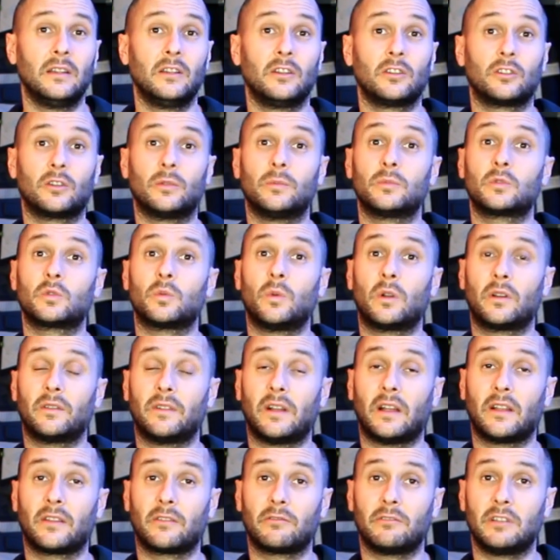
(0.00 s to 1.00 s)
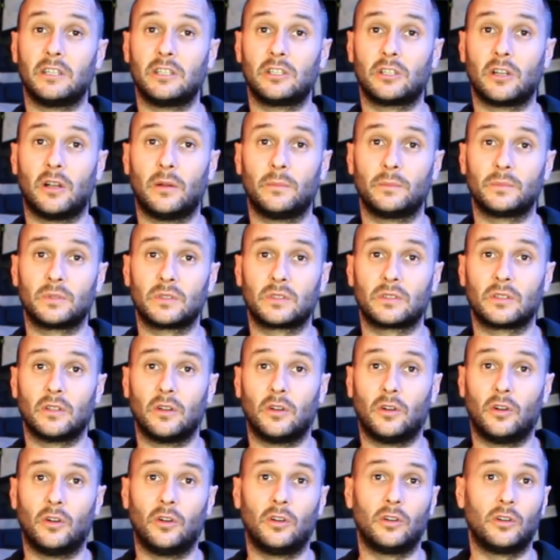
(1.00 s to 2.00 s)
come to one of our 3 shops
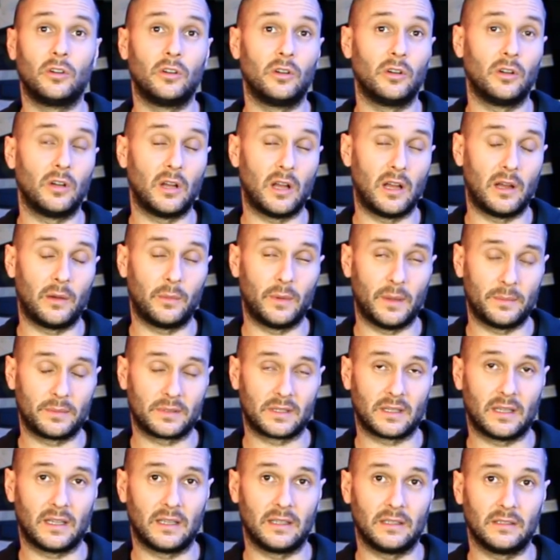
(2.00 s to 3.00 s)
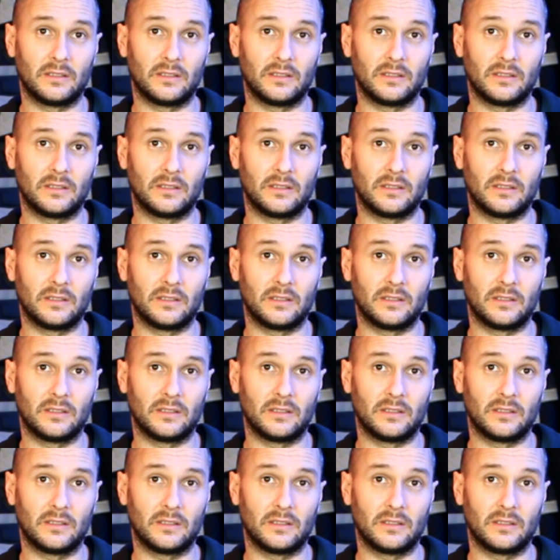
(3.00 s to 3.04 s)
or our website.